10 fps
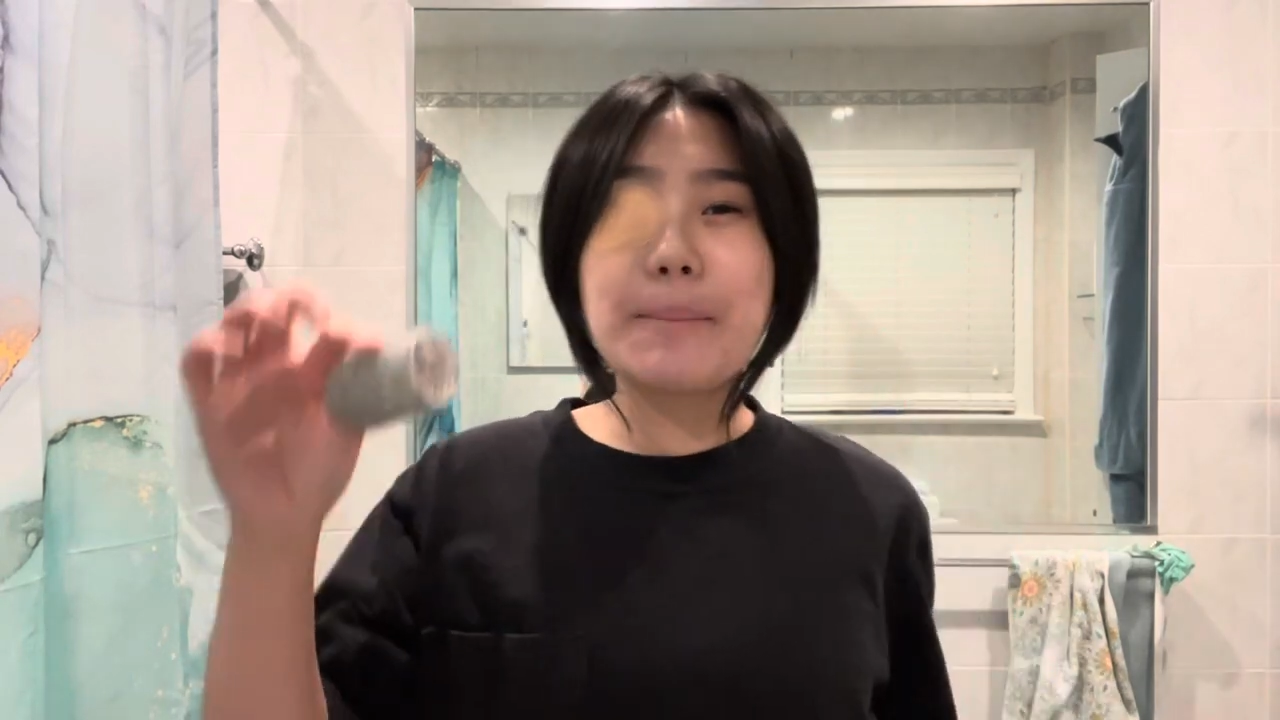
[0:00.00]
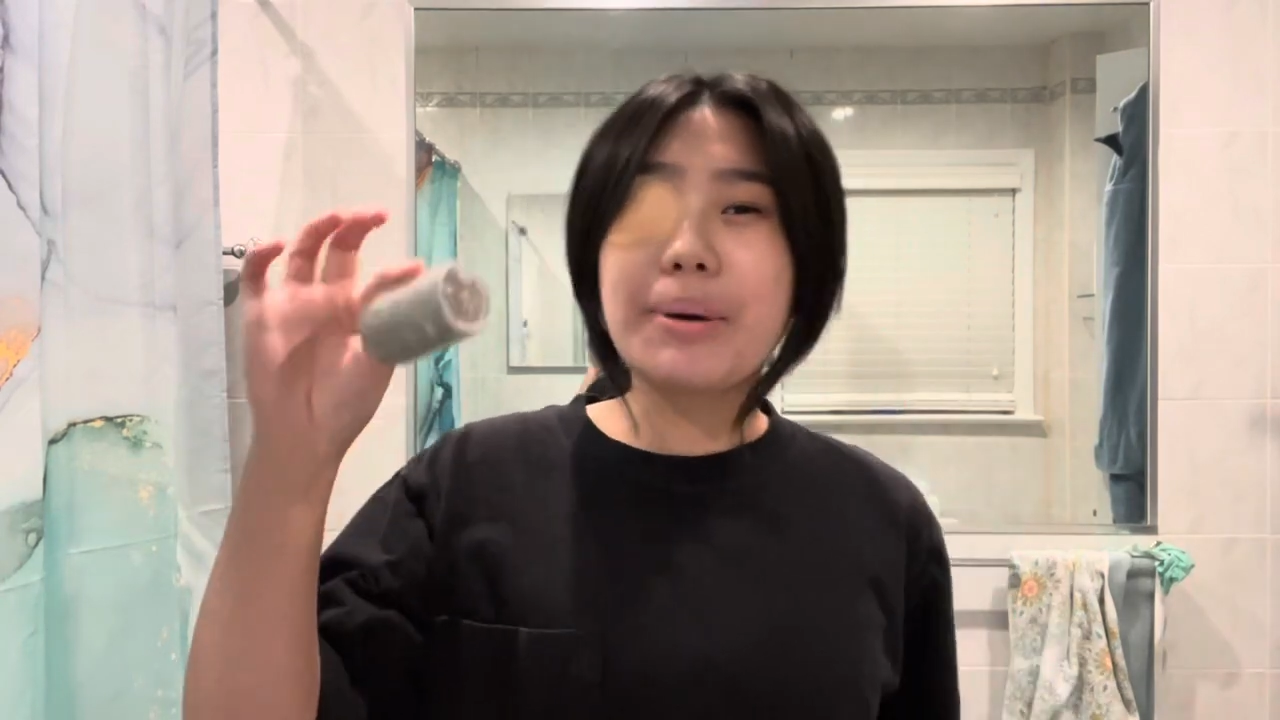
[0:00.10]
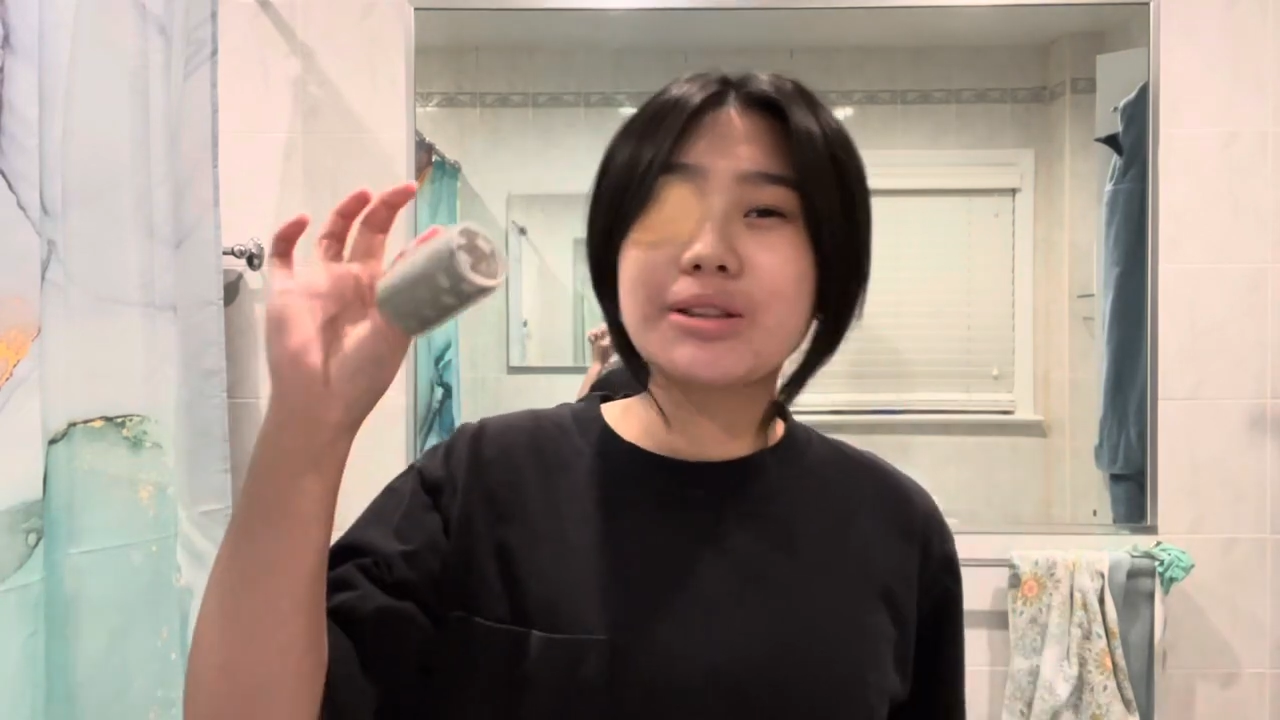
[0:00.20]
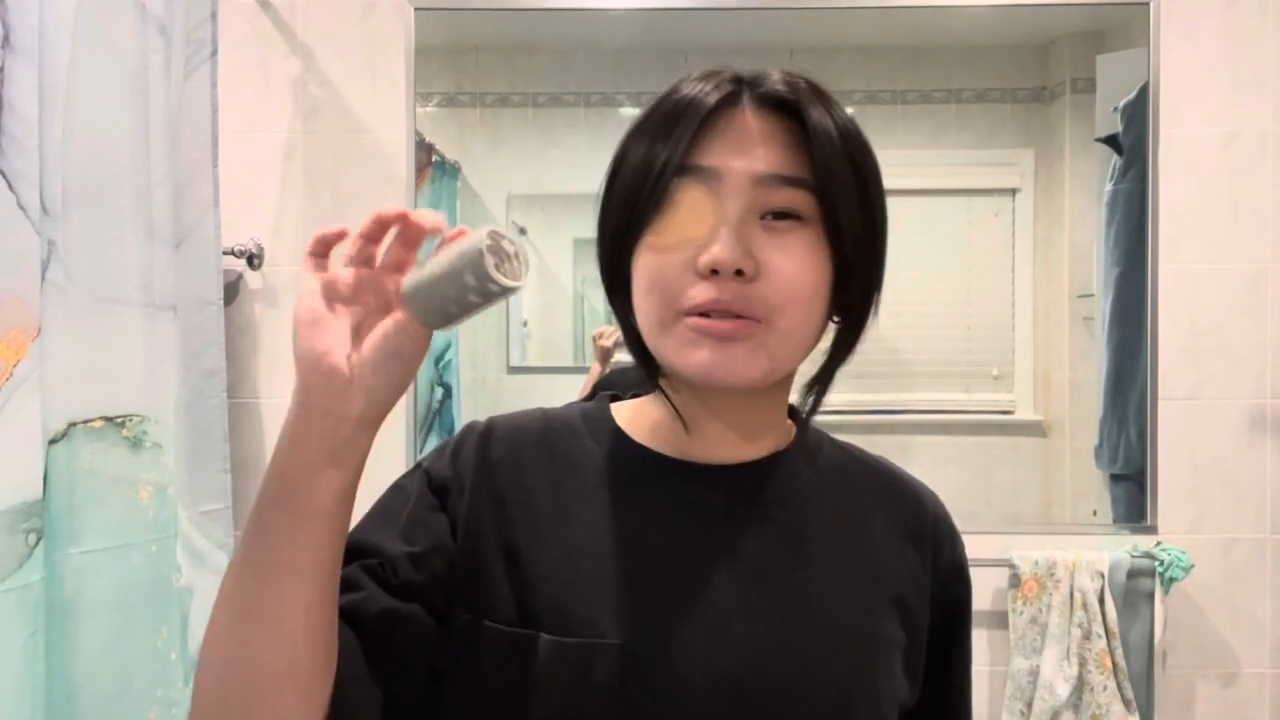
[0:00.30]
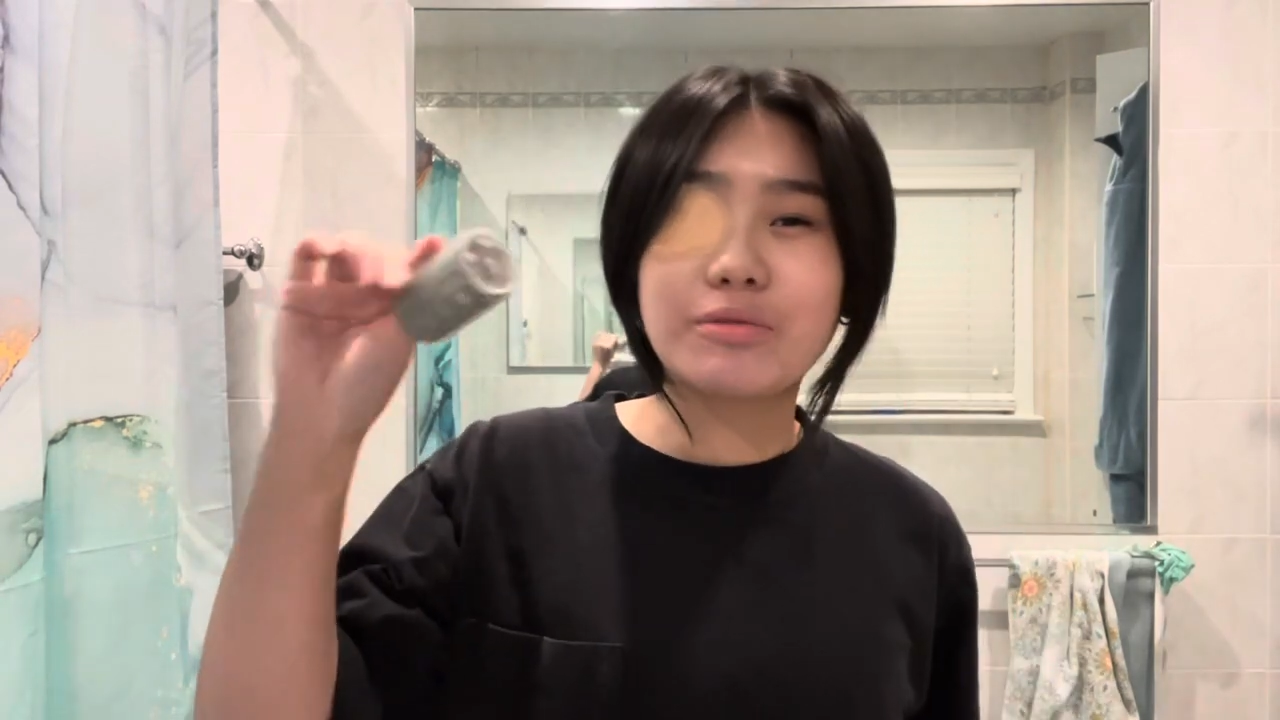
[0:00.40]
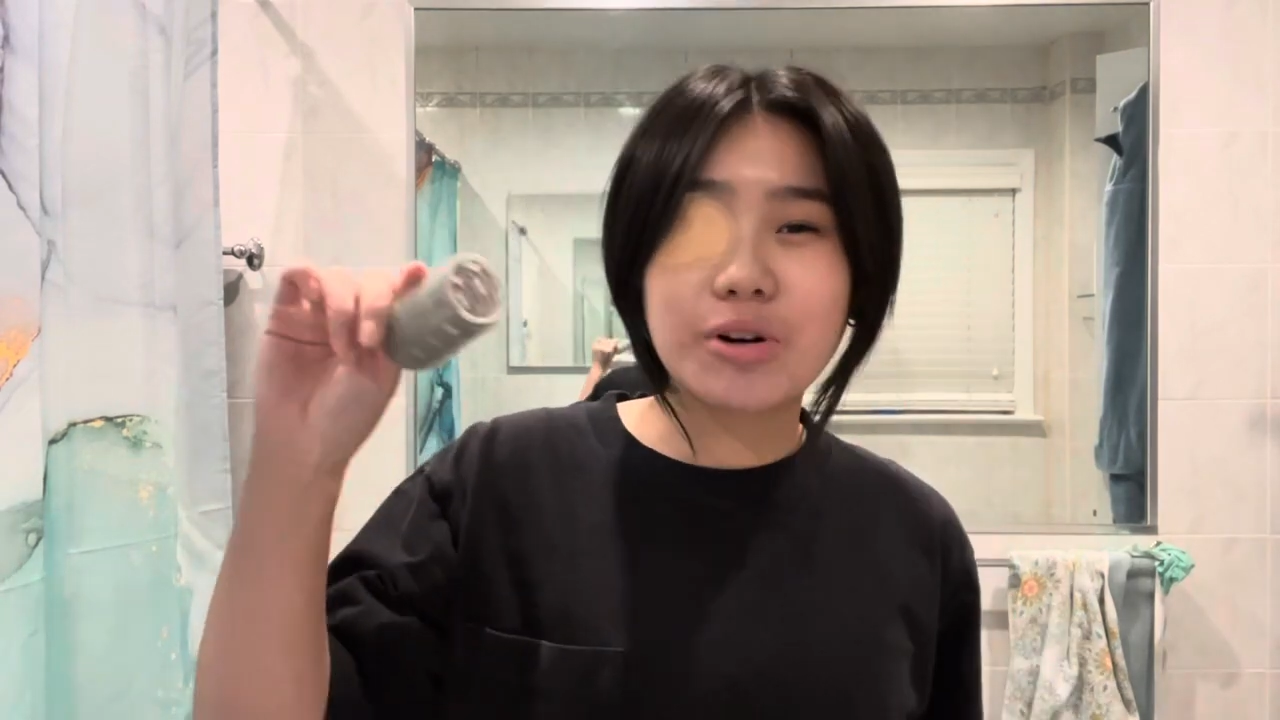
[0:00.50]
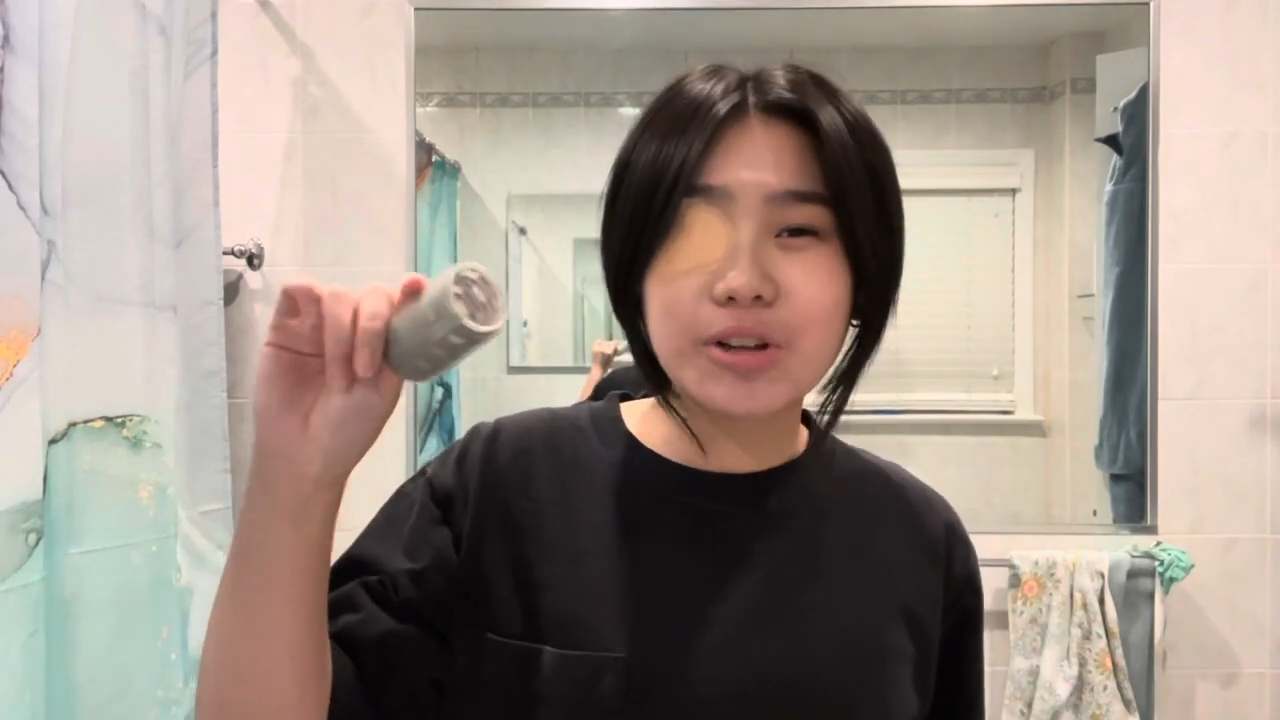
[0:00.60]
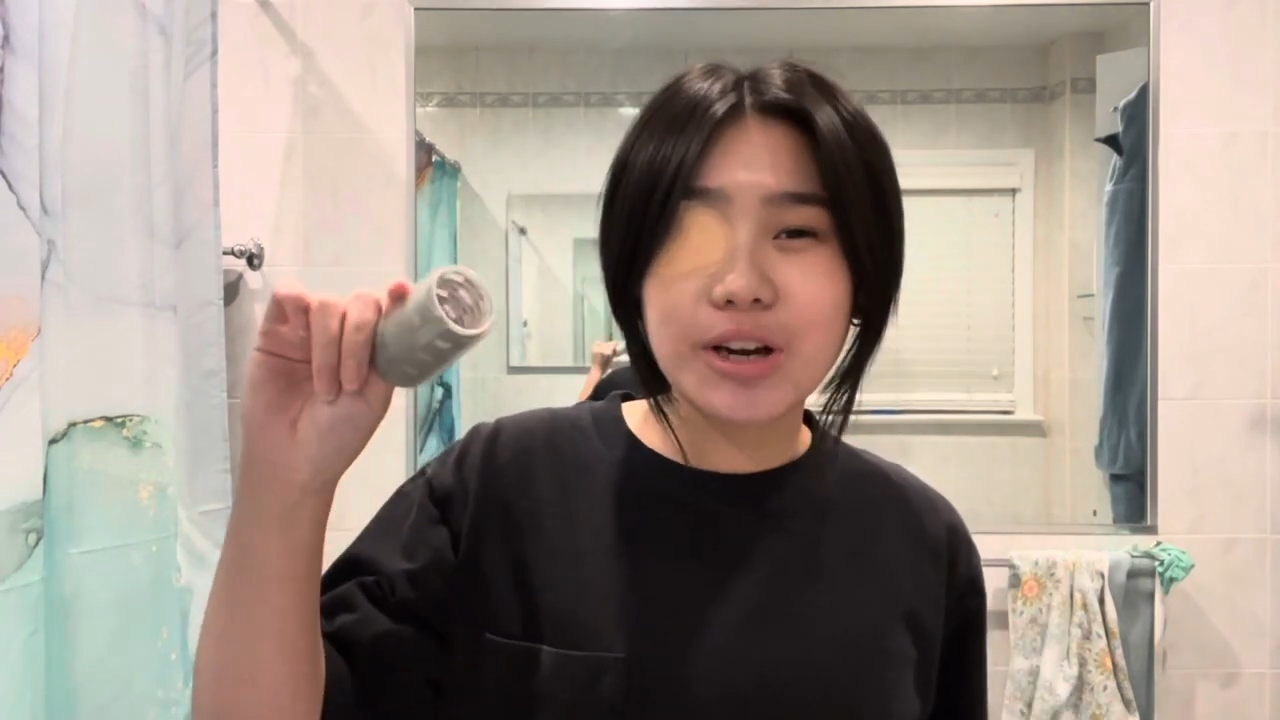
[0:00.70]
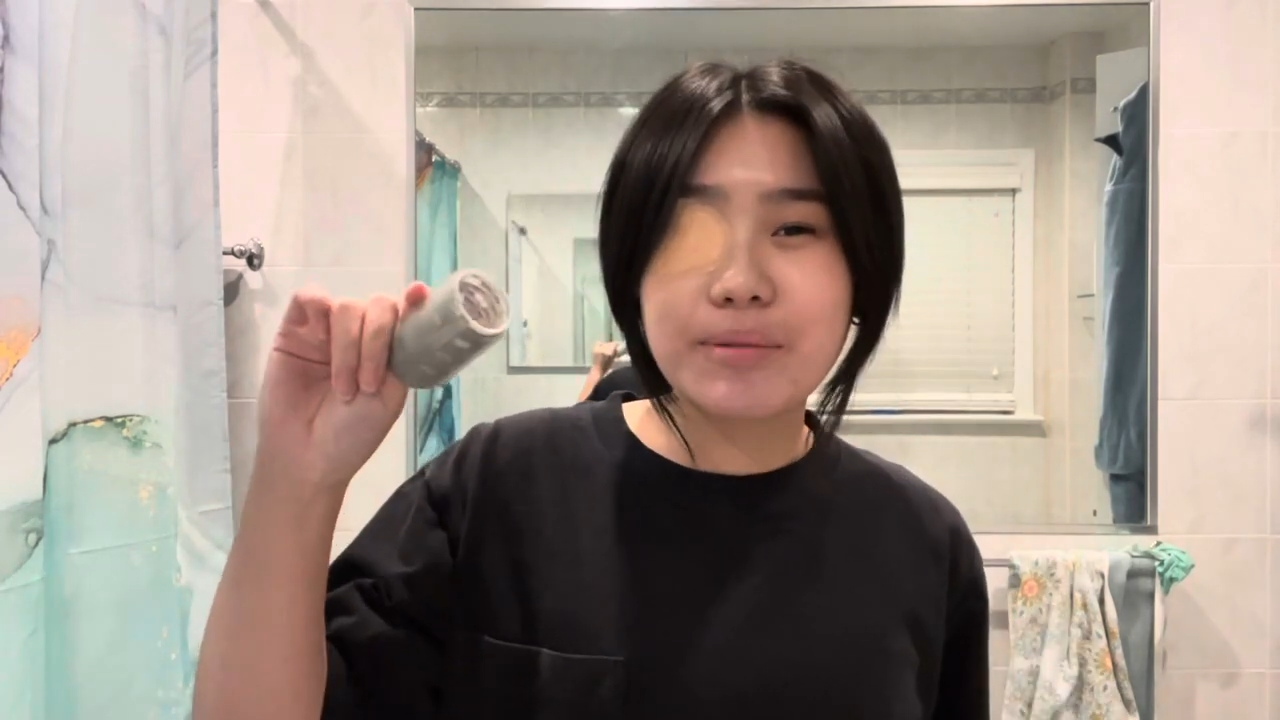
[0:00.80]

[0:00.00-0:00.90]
put the roller